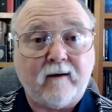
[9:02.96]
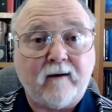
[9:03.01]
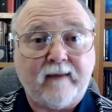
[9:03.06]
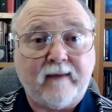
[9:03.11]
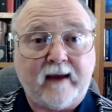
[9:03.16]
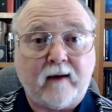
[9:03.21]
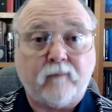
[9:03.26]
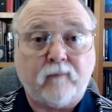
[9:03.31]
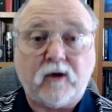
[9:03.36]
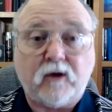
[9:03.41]

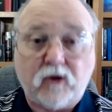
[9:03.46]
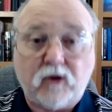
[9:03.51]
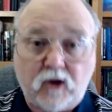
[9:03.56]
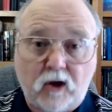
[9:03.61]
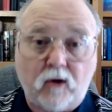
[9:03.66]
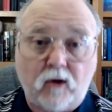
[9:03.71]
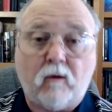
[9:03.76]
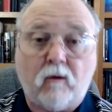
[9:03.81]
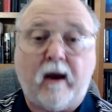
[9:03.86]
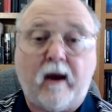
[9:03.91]
them to
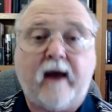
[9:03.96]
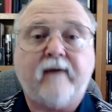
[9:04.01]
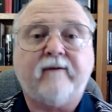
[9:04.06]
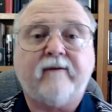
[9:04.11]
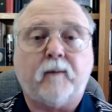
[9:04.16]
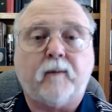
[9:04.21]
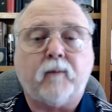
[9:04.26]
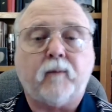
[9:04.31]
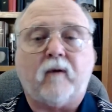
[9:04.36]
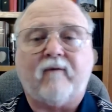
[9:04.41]
you as
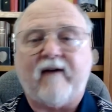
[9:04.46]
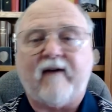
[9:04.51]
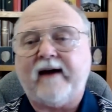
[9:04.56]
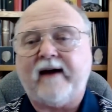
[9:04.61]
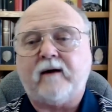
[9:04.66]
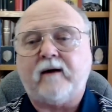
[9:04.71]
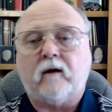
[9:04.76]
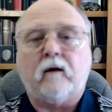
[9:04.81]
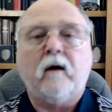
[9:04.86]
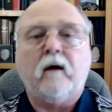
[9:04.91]
the
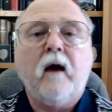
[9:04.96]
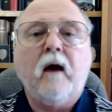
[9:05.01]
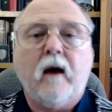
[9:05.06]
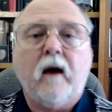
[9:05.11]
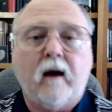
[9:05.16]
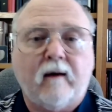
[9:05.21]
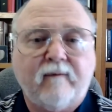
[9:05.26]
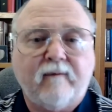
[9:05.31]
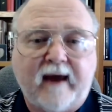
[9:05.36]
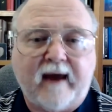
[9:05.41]
provider
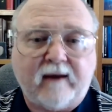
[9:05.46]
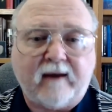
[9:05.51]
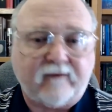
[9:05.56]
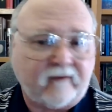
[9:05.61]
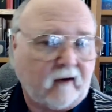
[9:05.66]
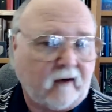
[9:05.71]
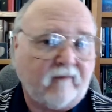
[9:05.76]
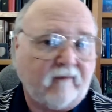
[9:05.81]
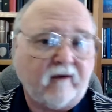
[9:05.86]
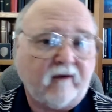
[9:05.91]
of that
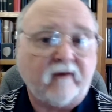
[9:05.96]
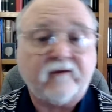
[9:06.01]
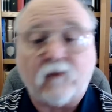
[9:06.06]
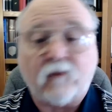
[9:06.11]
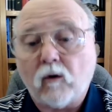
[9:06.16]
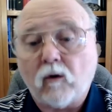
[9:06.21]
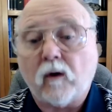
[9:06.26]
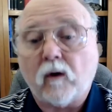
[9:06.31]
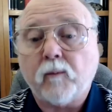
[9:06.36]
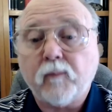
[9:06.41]
service
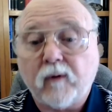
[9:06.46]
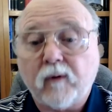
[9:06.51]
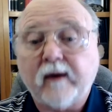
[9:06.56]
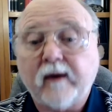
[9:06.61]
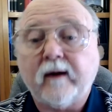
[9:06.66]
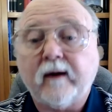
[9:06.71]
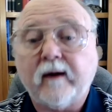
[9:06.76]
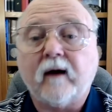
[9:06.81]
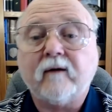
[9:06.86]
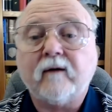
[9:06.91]
or
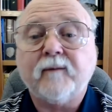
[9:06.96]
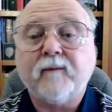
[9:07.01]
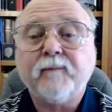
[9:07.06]
product.